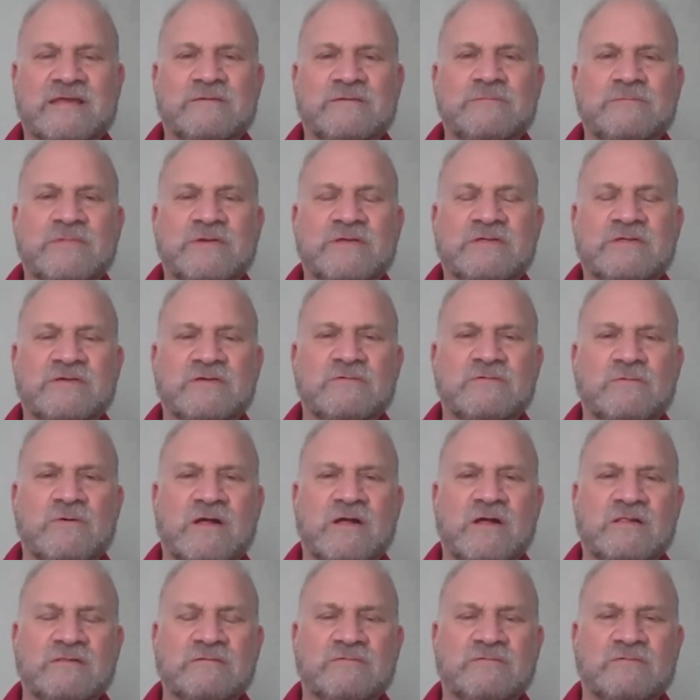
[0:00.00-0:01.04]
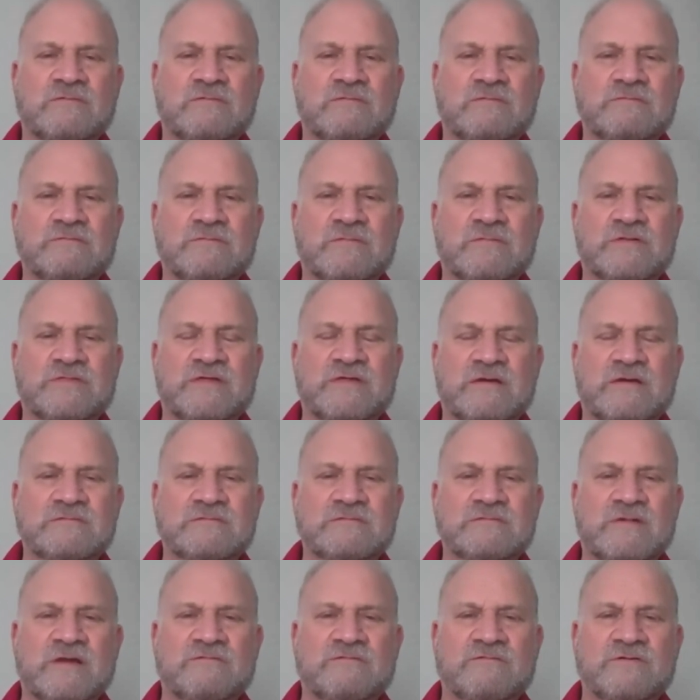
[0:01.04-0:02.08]
It mixes well with
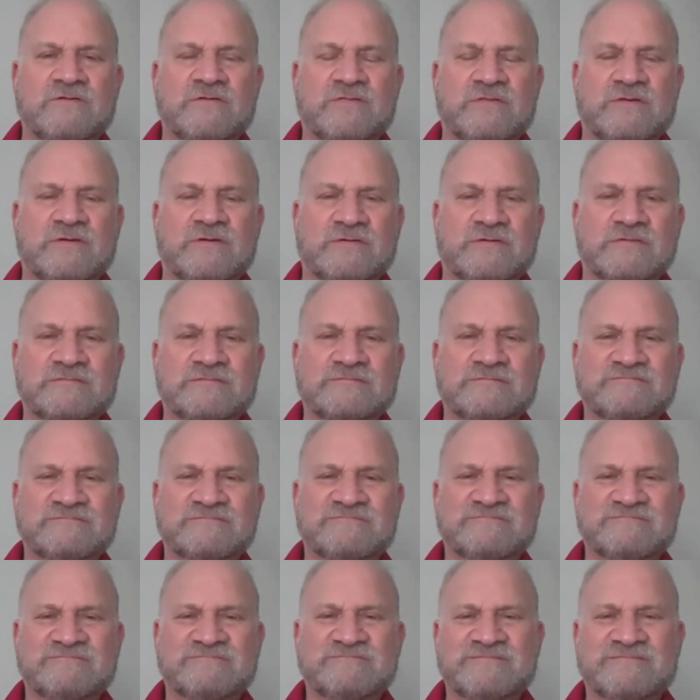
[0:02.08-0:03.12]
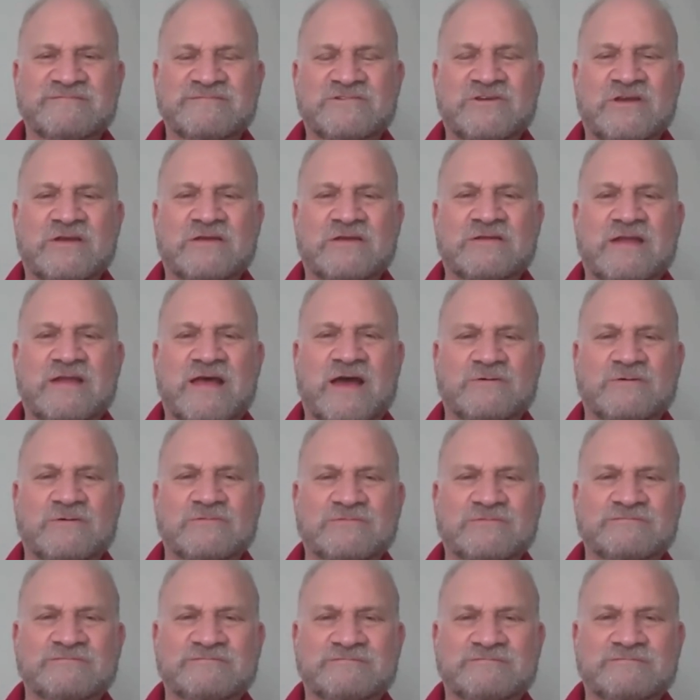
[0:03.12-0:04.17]
everything. Check it out.
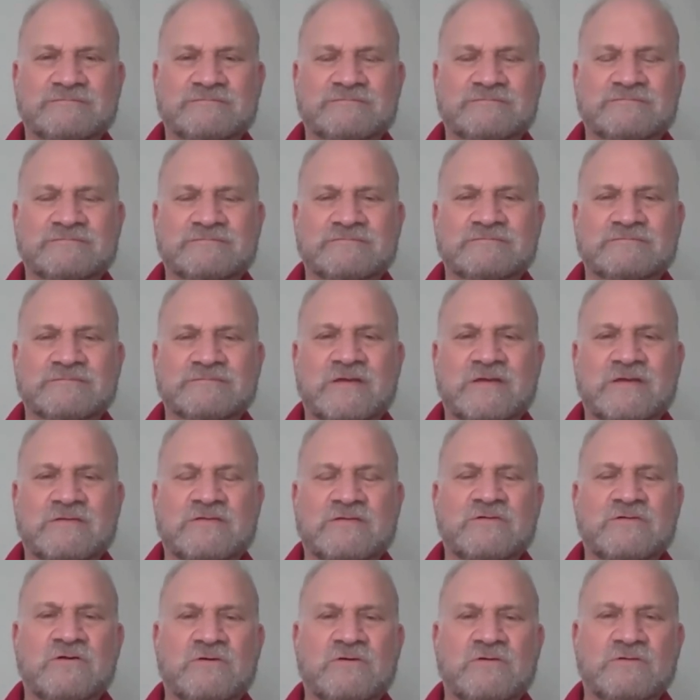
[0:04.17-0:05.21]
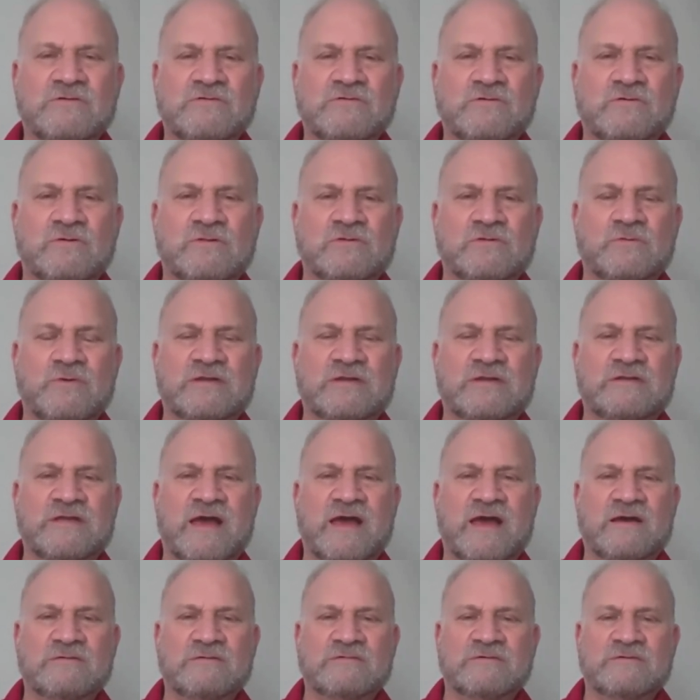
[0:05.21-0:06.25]
Because turtles all the way
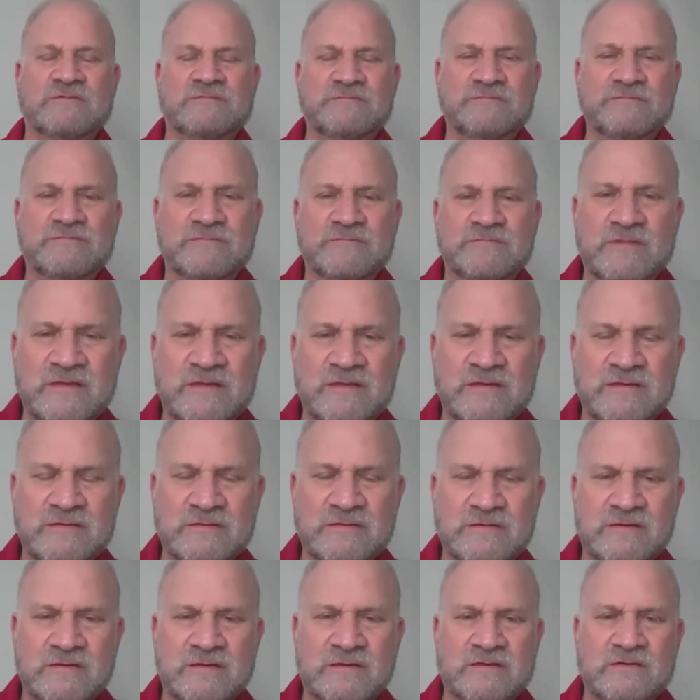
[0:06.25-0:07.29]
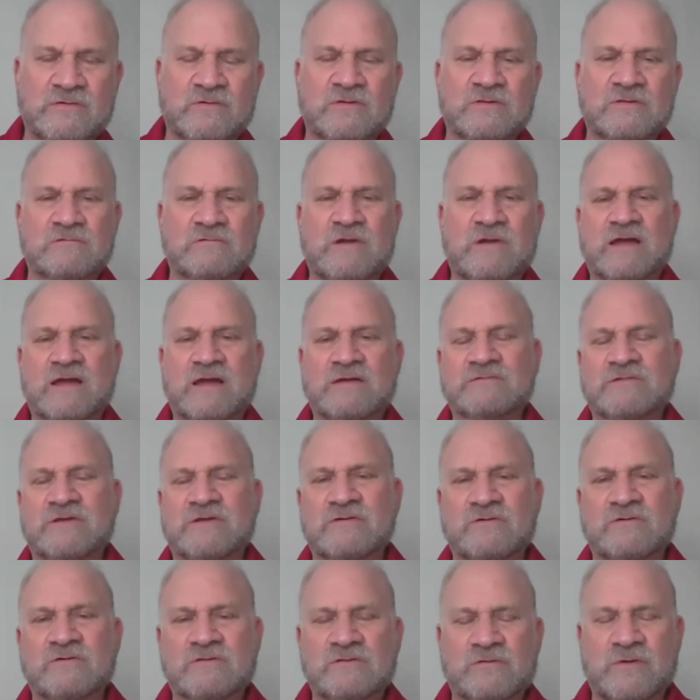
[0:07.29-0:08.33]
down, and all around,
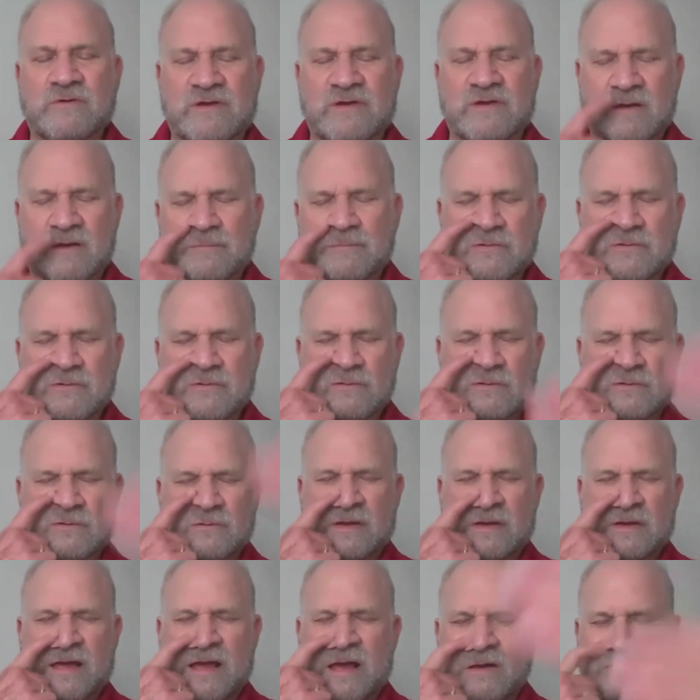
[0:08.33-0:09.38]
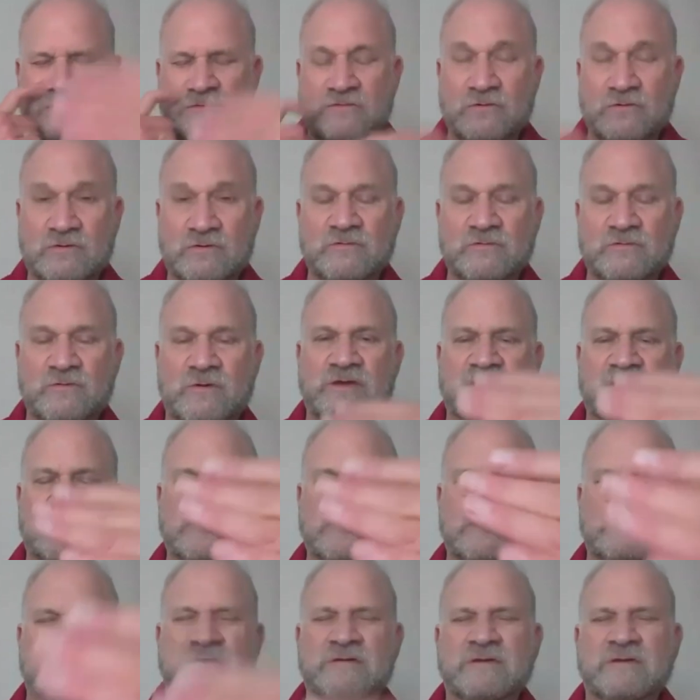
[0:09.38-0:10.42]
and all the way up, and all the way out, and all the way
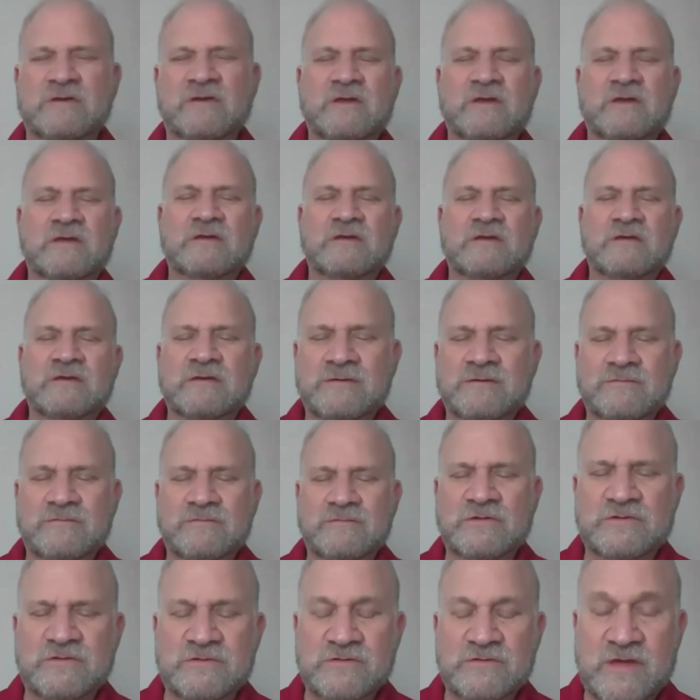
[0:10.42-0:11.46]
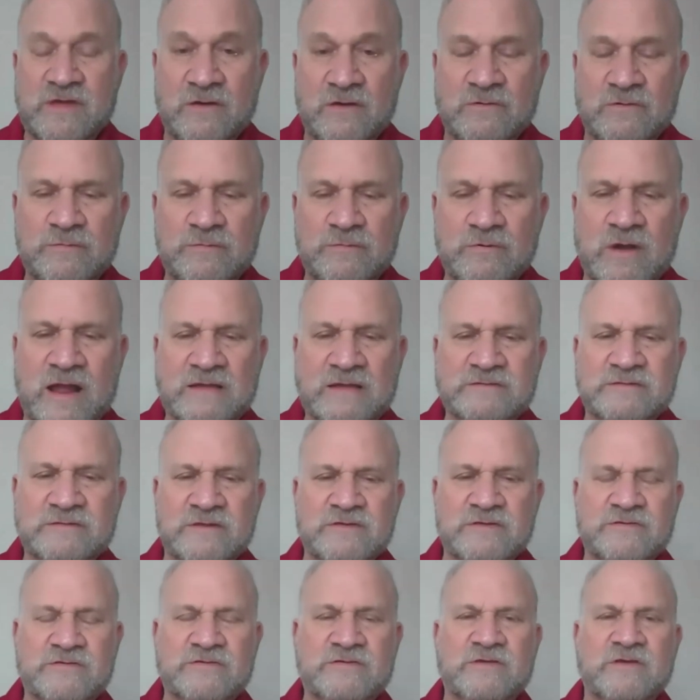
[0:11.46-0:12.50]
in, which is how we
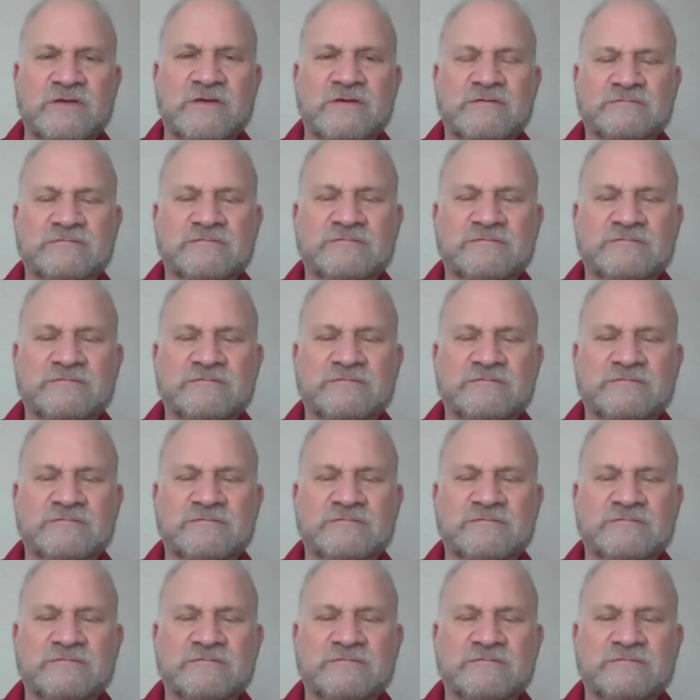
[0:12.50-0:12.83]
practice